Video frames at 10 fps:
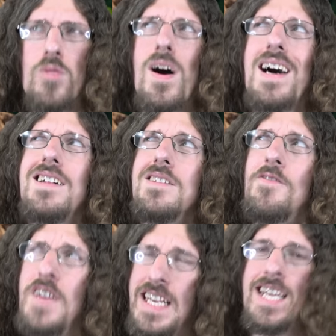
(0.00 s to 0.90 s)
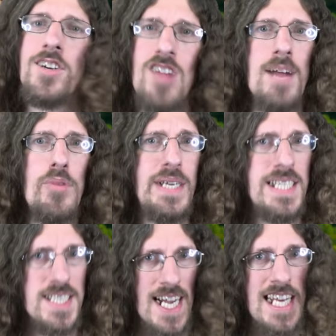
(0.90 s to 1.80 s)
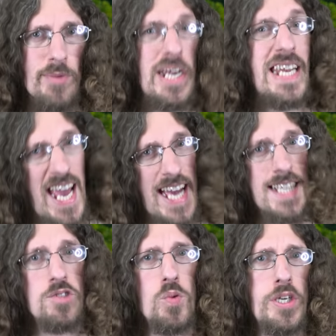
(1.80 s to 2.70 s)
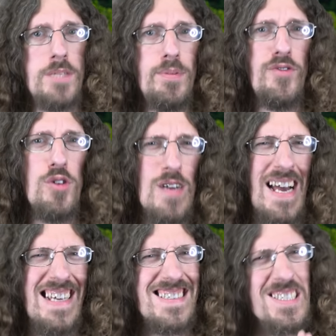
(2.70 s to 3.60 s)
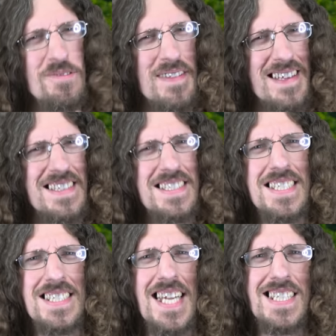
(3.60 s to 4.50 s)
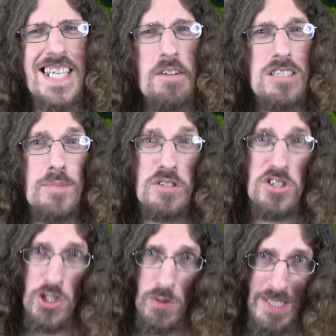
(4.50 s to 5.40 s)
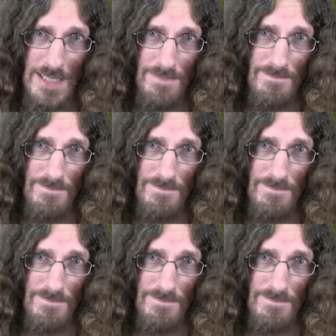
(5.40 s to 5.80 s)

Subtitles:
But while feeding Graboids dynamite has worked before, I don't think this is exactly how you're supposed to do it.